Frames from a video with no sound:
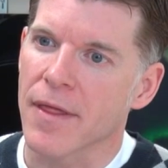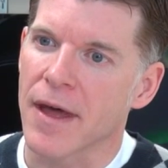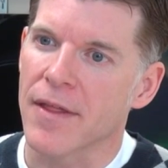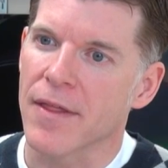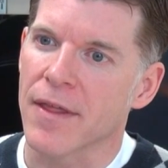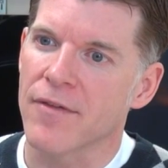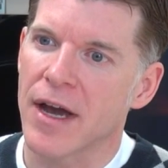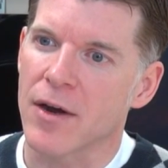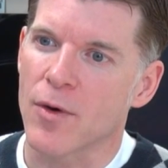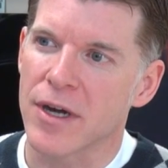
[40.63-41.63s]
that they've
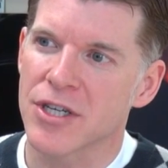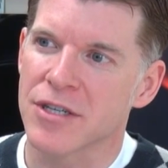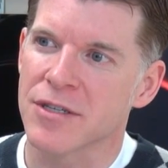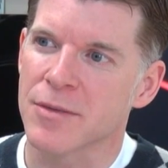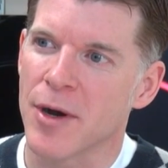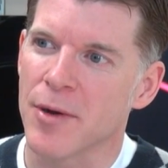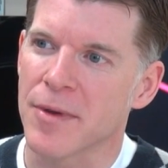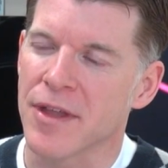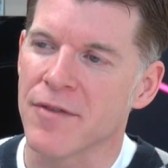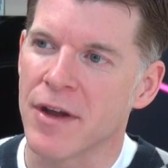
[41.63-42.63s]
had questions about,
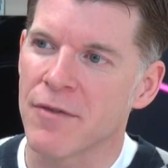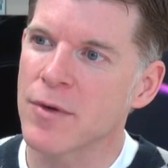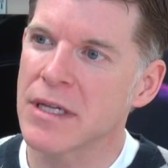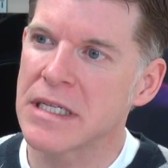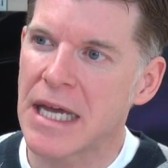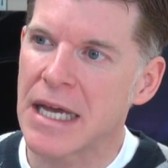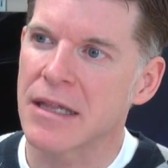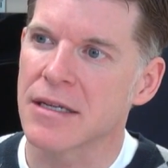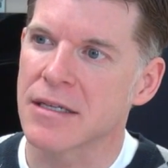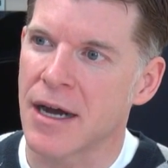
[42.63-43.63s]
but they've never really
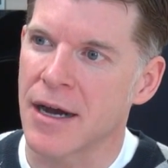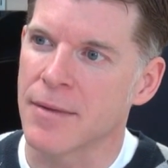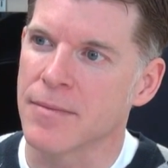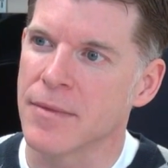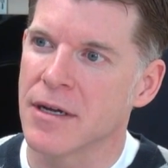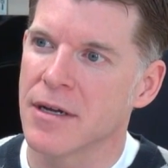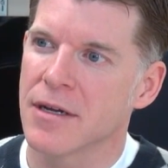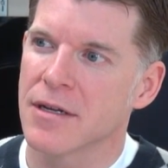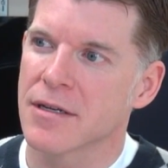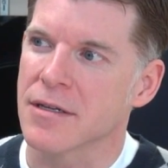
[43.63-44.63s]
taken the time
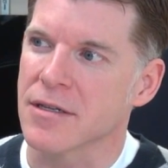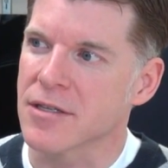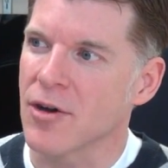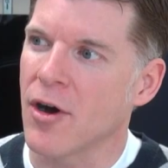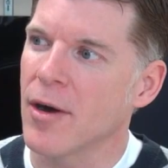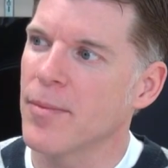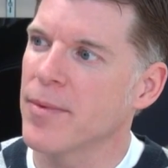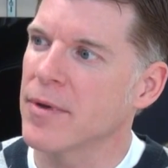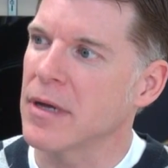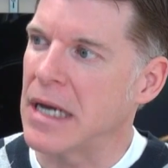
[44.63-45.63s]
to stop
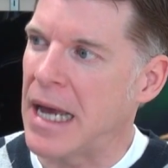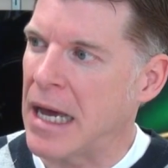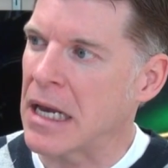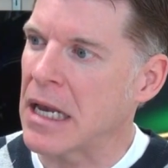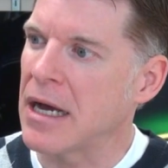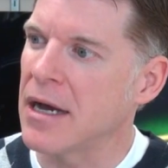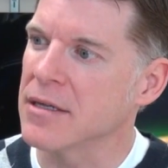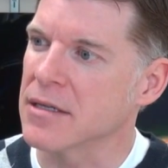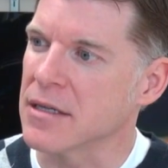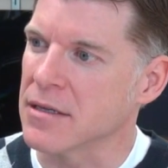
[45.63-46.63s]
and
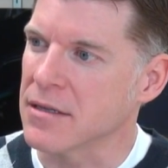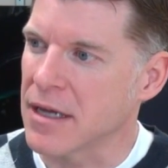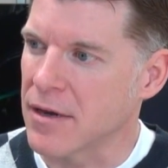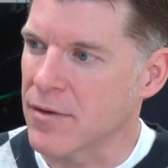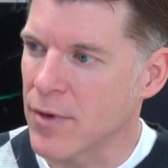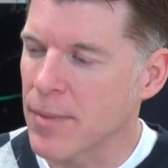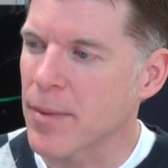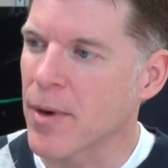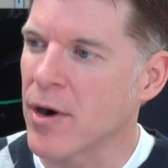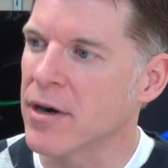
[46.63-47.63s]
analyze and rip it
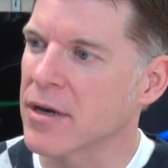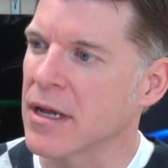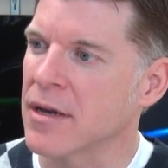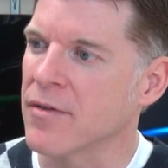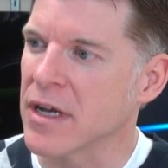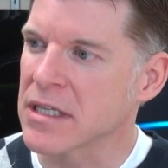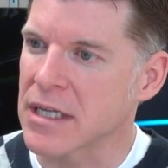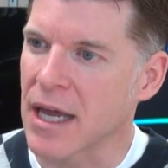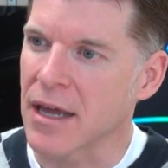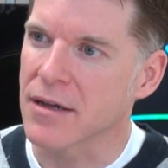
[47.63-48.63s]
apart and
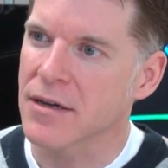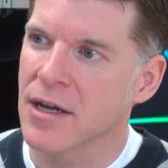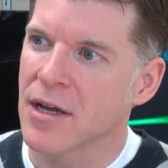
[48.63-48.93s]
investigate it.